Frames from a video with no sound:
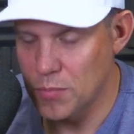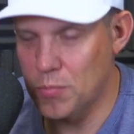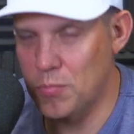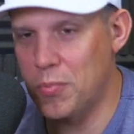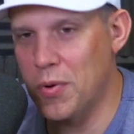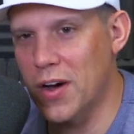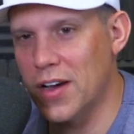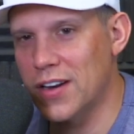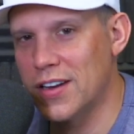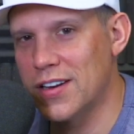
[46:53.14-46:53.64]

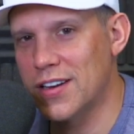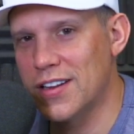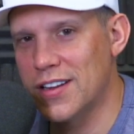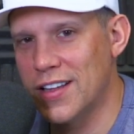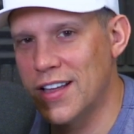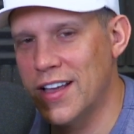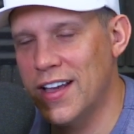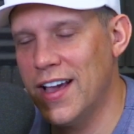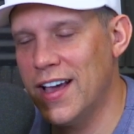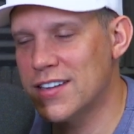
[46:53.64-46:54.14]
But
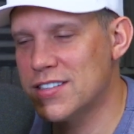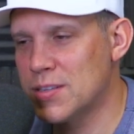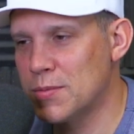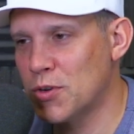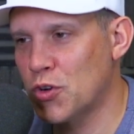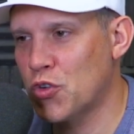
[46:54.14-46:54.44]
he had some